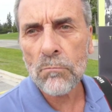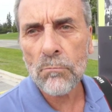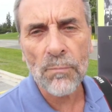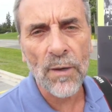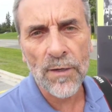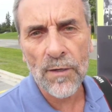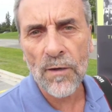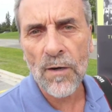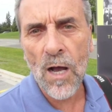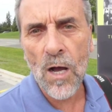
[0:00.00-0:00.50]

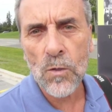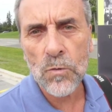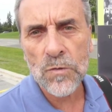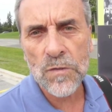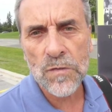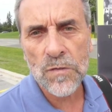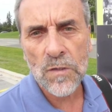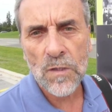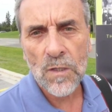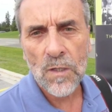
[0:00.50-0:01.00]
better house,
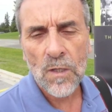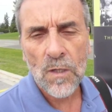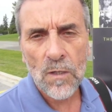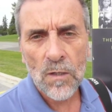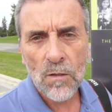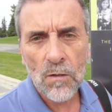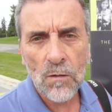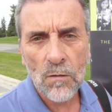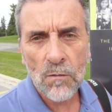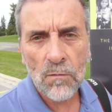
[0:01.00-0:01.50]

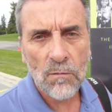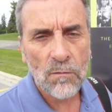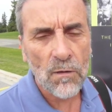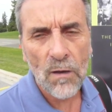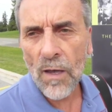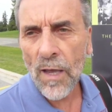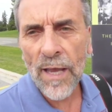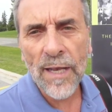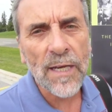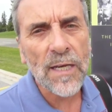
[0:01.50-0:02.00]

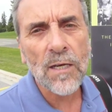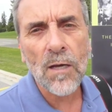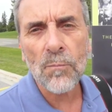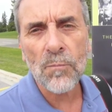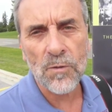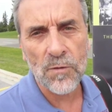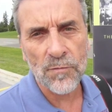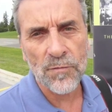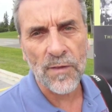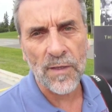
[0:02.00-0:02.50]
any
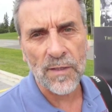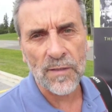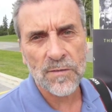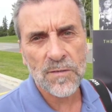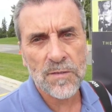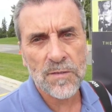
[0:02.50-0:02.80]
number of things.